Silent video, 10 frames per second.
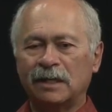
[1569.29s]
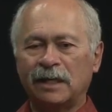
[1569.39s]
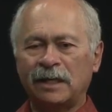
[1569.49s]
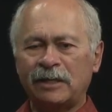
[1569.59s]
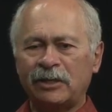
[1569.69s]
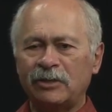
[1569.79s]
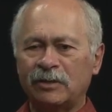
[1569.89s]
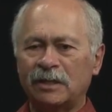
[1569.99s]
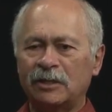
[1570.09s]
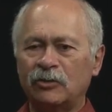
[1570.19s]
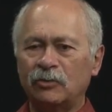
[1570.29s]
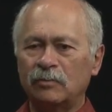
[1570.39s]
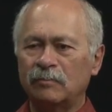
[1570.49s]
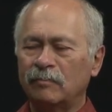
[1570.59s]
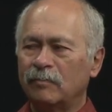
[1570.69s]
anything you can do
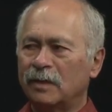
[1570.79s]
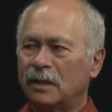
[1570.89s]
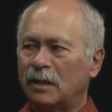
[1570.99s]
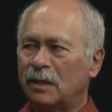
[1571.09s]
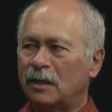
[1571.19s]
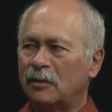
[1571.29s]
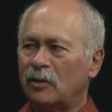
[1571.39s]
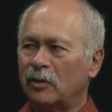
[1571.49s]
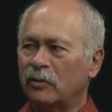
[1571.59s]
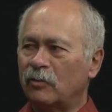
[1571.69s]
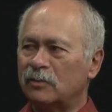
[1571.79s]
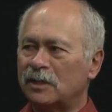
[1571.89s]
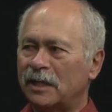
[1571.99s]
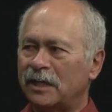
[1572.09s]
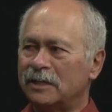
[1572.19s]
along those
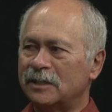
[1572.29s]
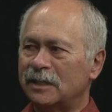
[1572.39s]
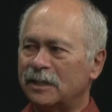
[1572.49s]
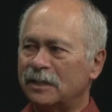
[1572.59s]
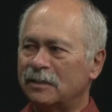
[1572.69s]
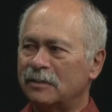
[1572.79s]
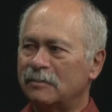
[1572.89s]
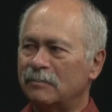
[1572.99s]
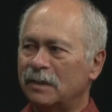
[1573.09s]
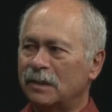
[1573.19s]
lines, I think, to